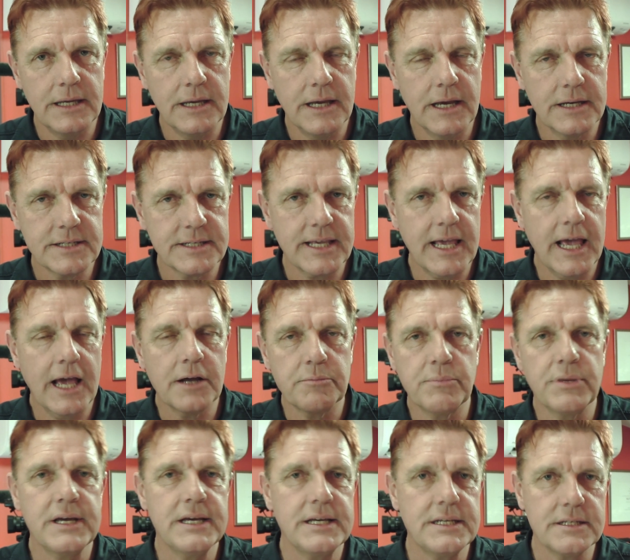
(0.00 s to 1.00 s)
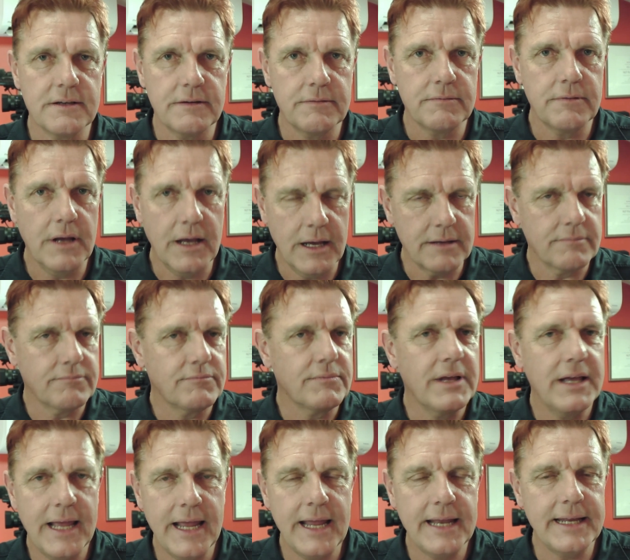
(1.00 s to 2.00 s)
scout bees are
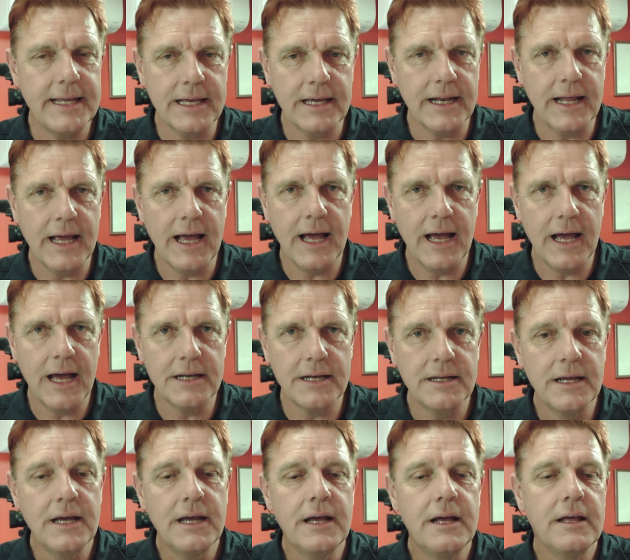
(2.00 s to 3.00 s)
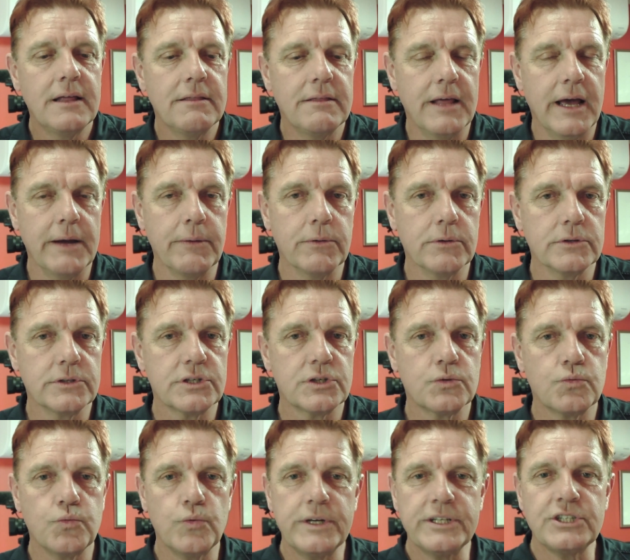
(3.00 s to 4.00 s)
hitting it hard, they will
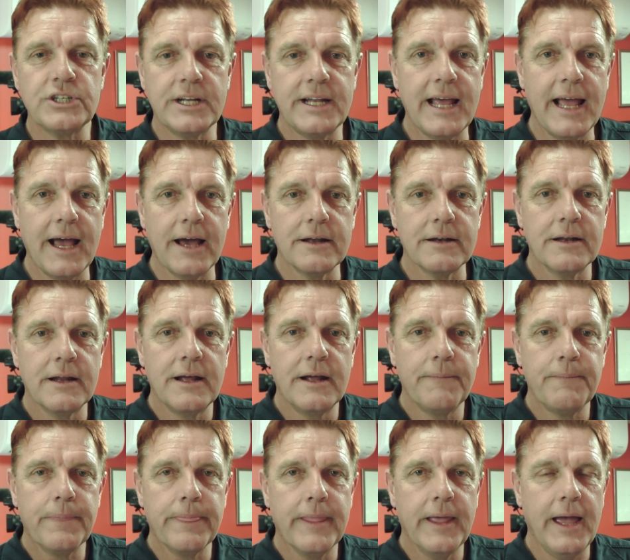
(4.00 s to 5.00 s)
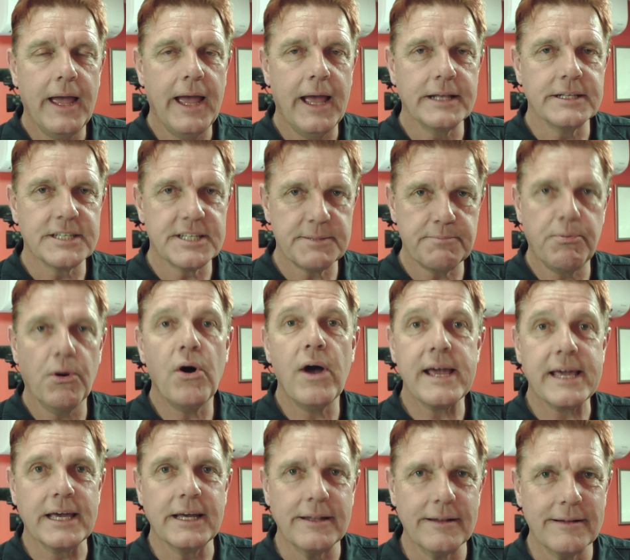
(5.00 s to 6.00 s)
switch it out and spike it